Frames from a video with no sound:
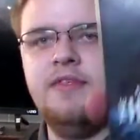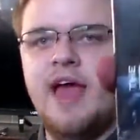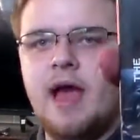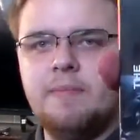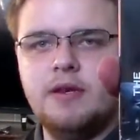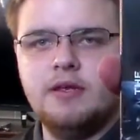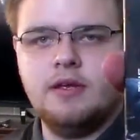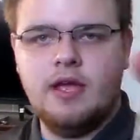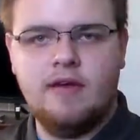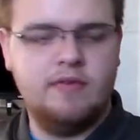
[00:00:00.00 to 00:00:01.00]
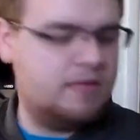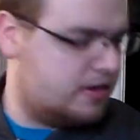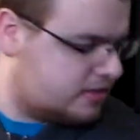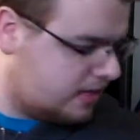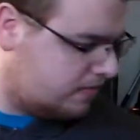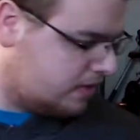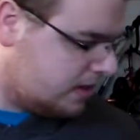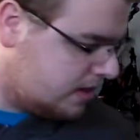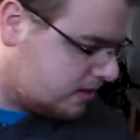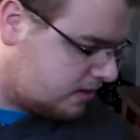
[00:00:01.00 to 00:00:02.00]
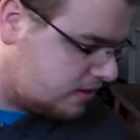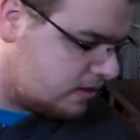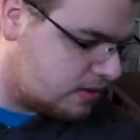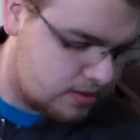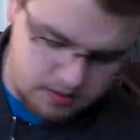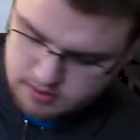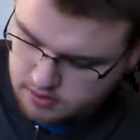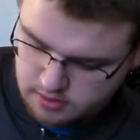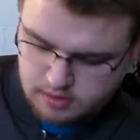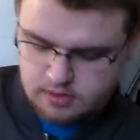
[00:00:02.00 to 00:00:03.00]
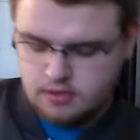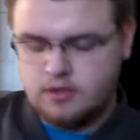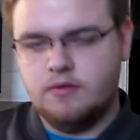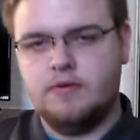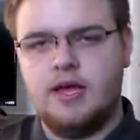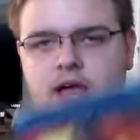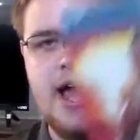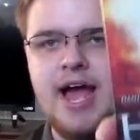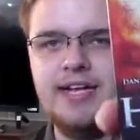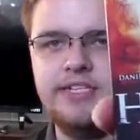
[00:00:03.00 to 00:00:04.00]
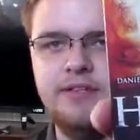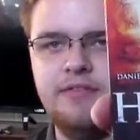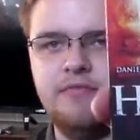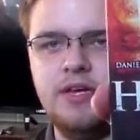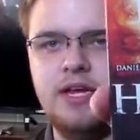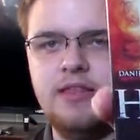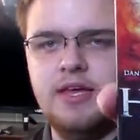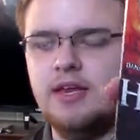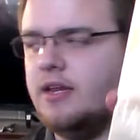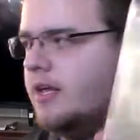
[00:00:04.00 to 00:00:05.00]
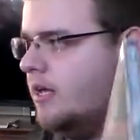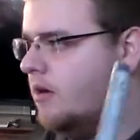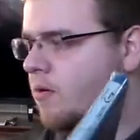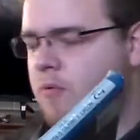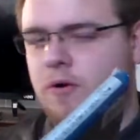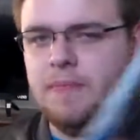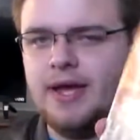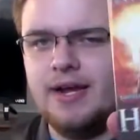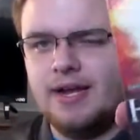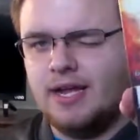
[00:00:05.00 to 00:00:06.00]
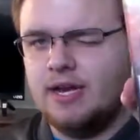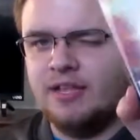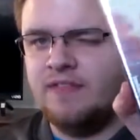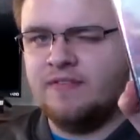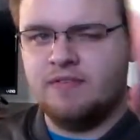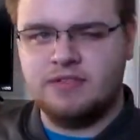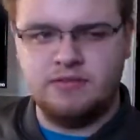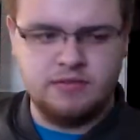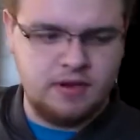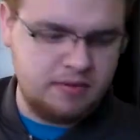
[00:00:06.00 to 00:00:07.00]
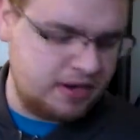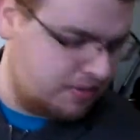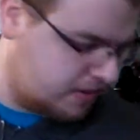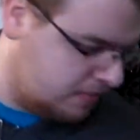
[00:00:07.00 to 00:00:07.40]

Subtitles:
The Happening. Haven't watched that one yet. Yeah, Hatchet 3, got that in a horror pack. Got to get the first 2 so we